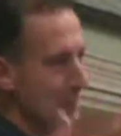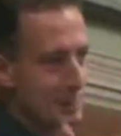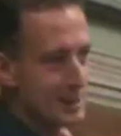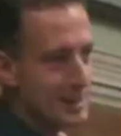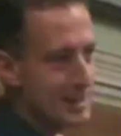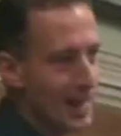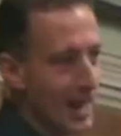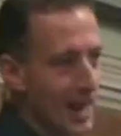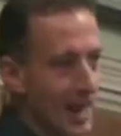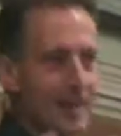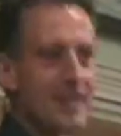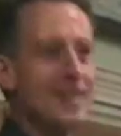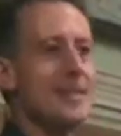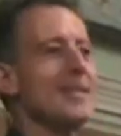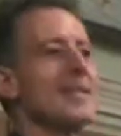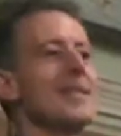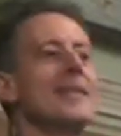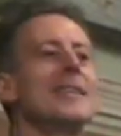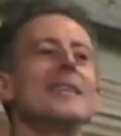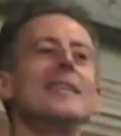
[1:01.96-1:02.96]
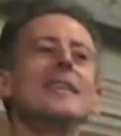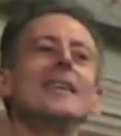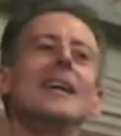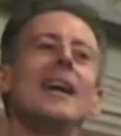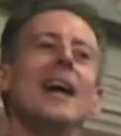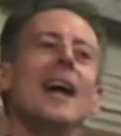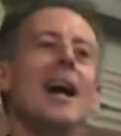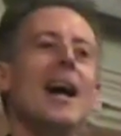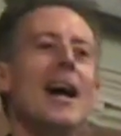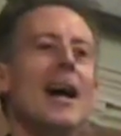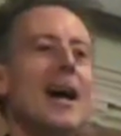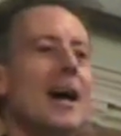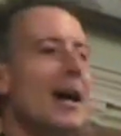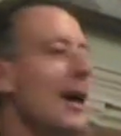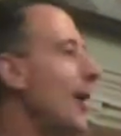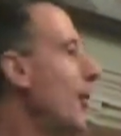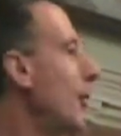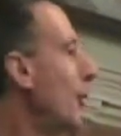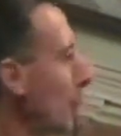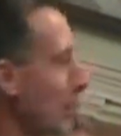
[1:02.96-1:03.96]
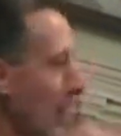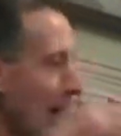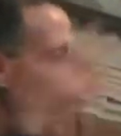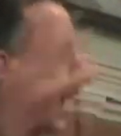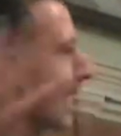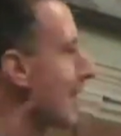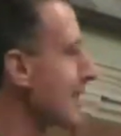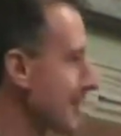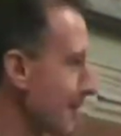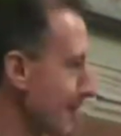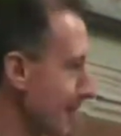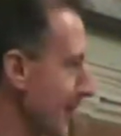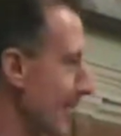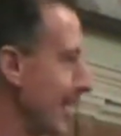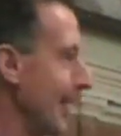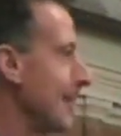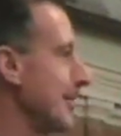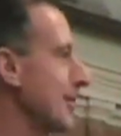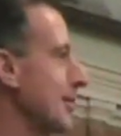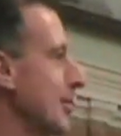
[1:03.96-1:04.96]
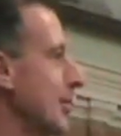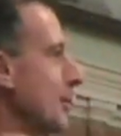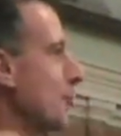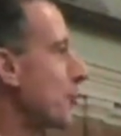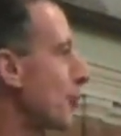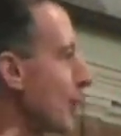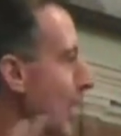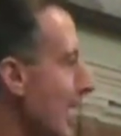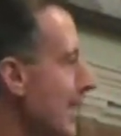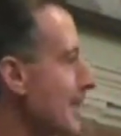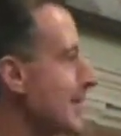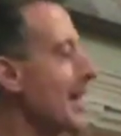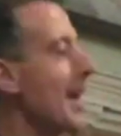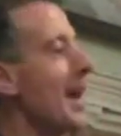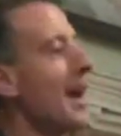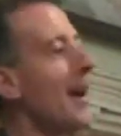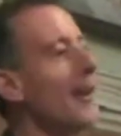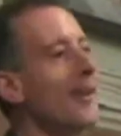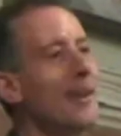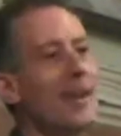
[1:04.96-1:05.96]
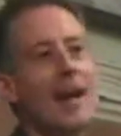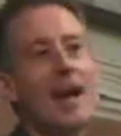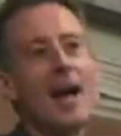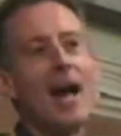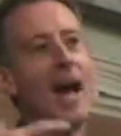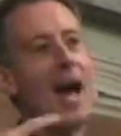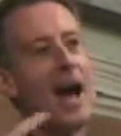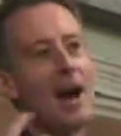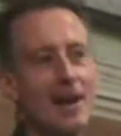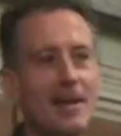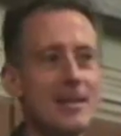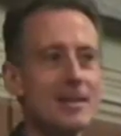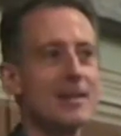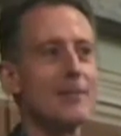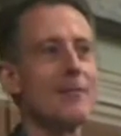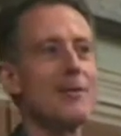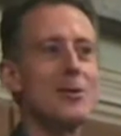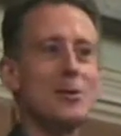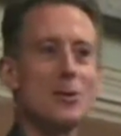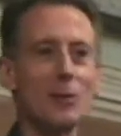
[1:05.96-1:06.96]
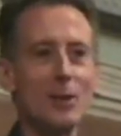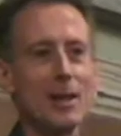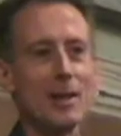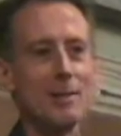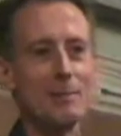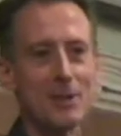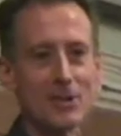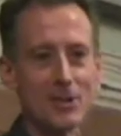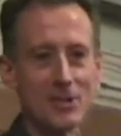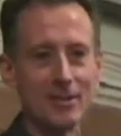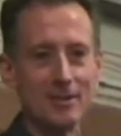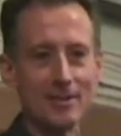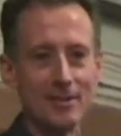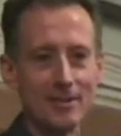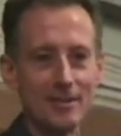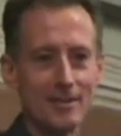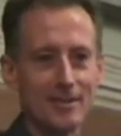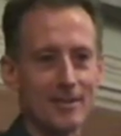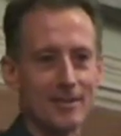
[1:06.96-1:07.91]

group sex, and all kinds of things, just to break down our individual inhibitions.